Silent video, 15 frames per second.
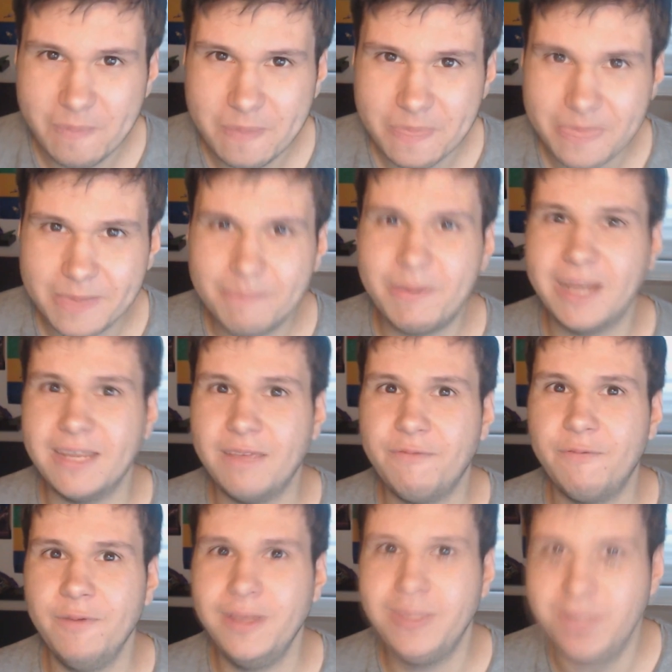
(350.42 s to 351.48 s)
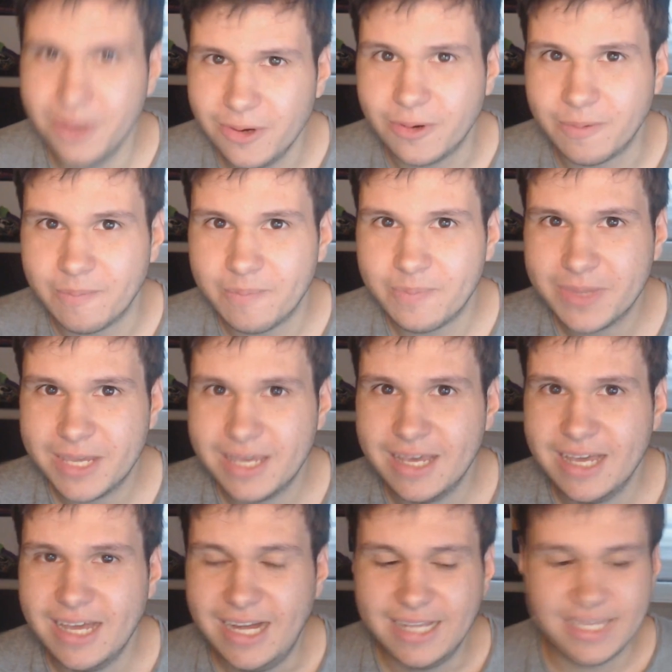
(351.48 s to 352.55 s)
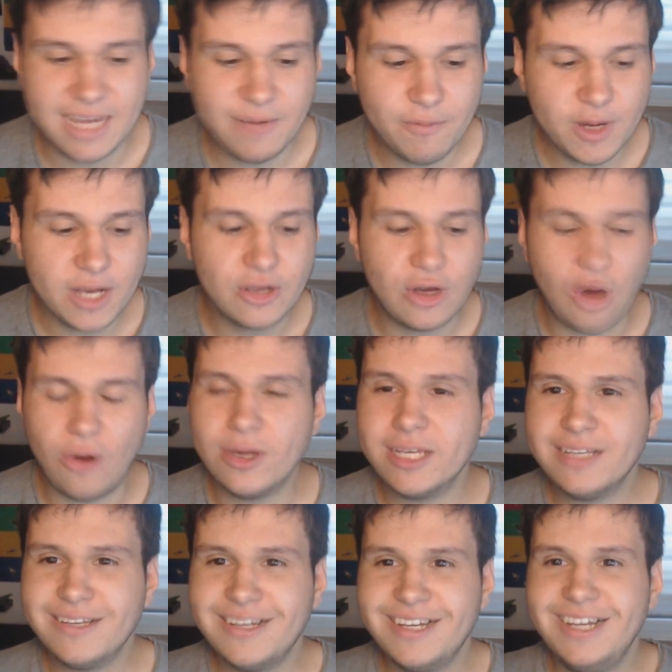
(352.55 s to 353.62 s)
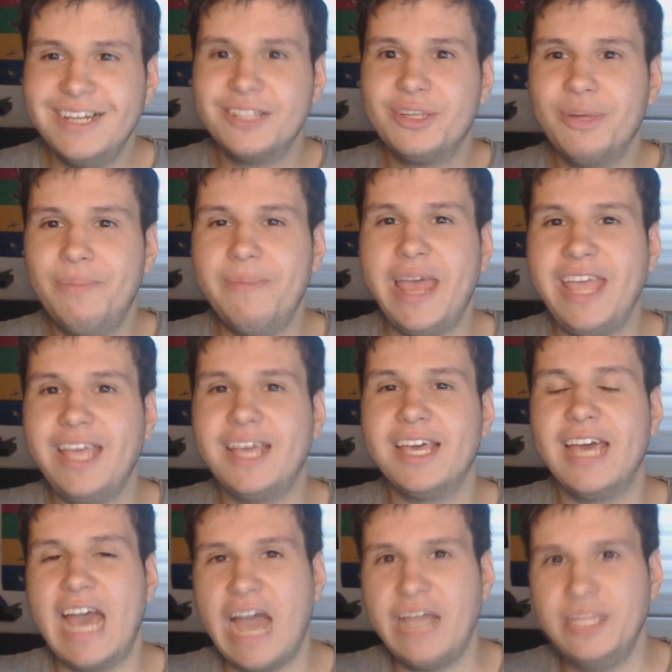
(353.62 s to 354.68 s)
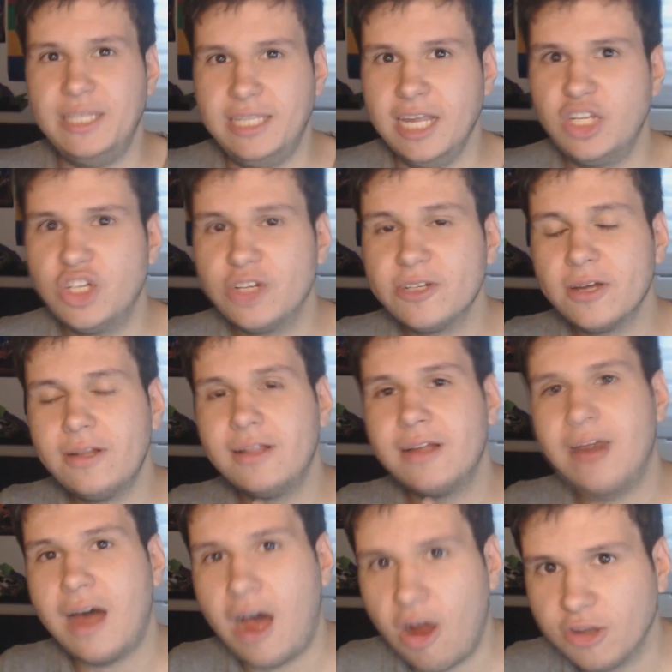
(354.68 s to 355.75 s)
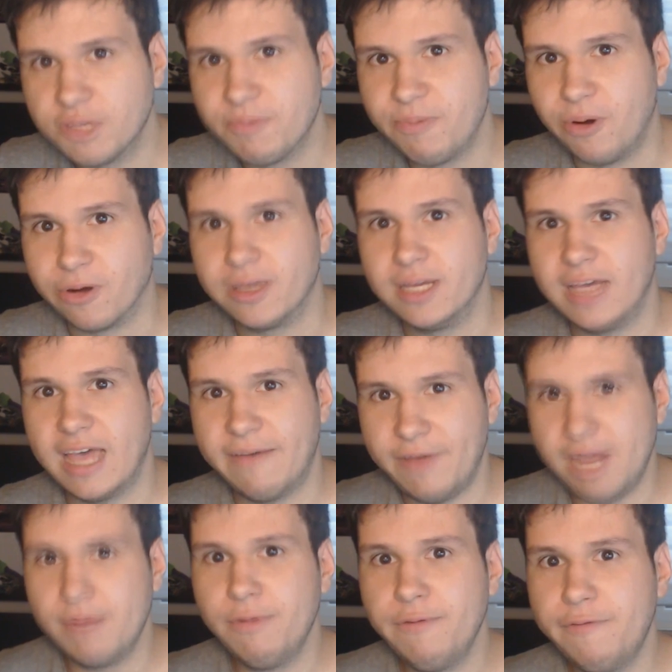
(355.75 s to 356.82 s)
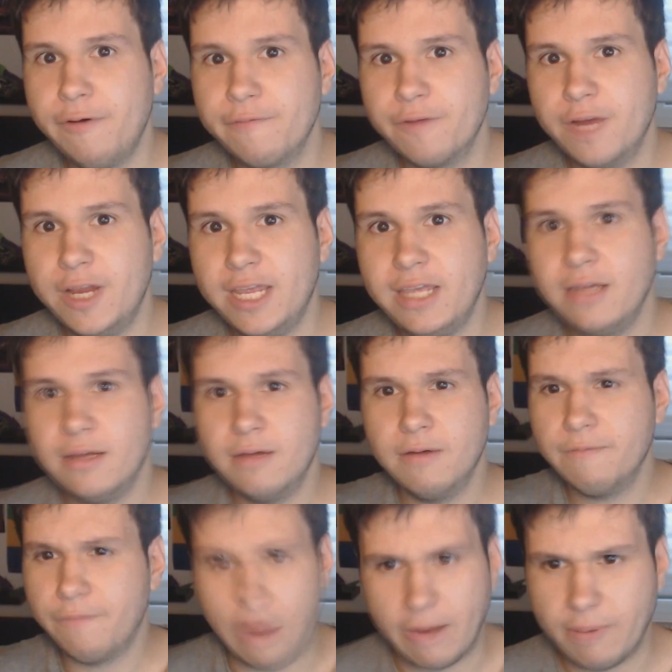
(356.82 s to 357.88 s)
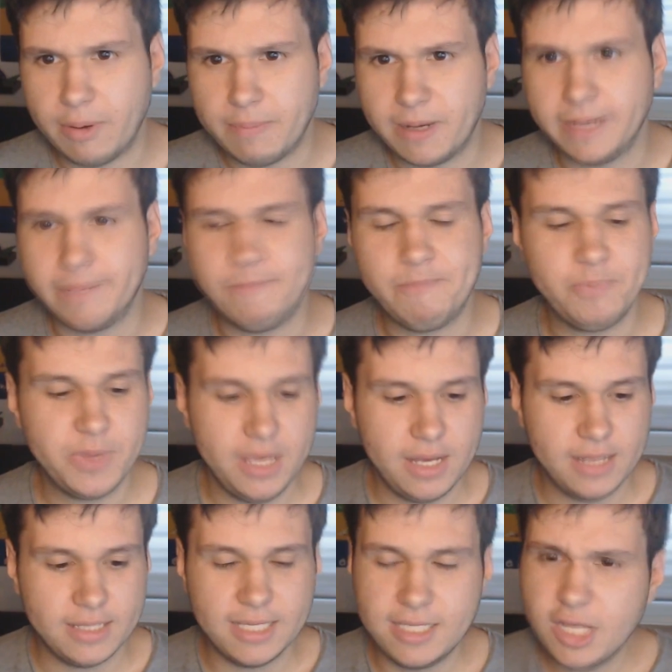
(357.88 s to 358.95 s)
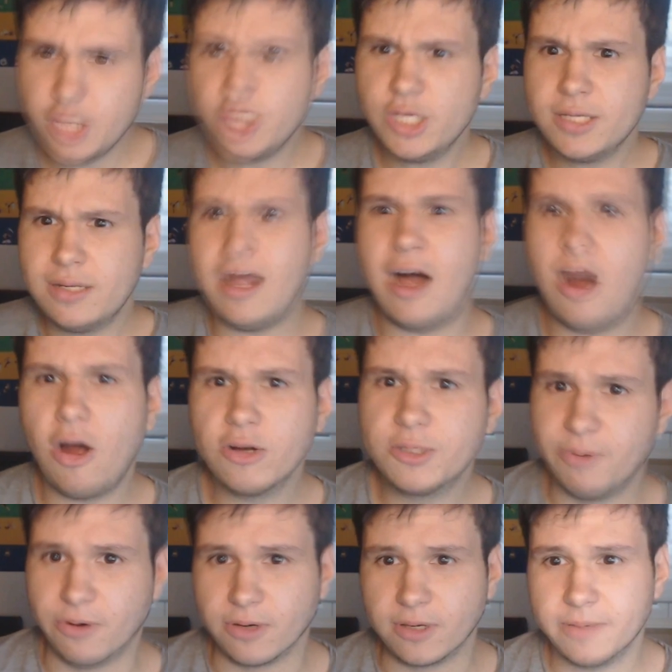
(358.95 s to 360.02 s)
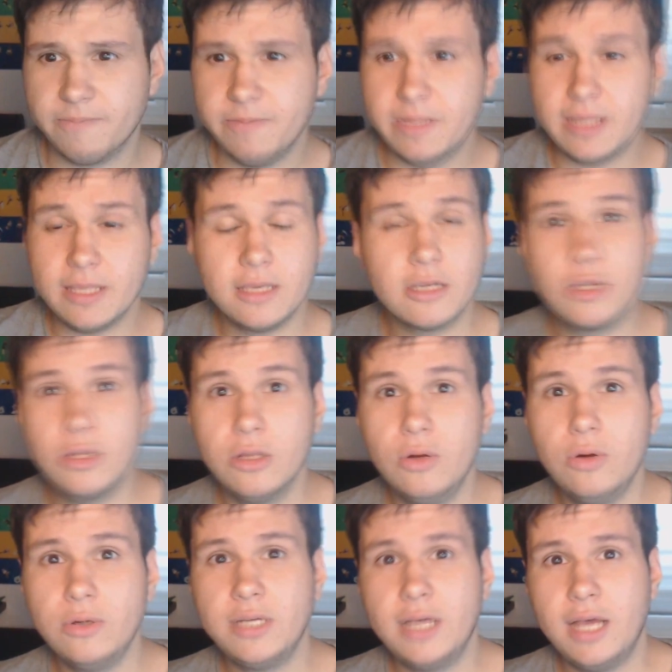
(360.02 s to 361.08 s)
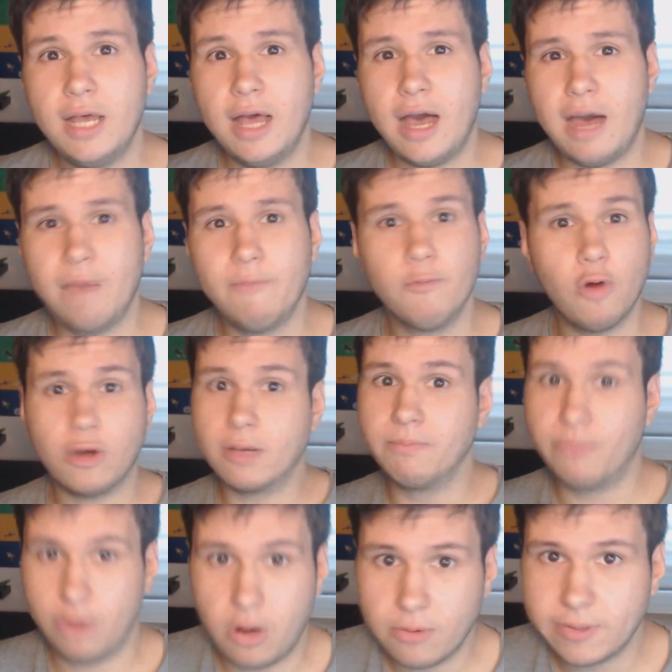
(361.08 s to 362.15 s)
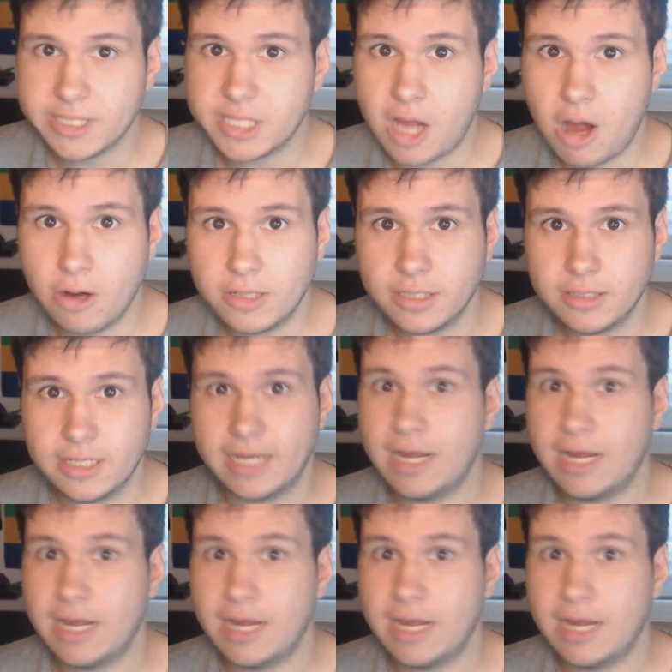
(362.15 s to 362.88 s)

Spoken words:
then we are going to make a digital art book available for free for everybody. The digital art book will include work in progress art that our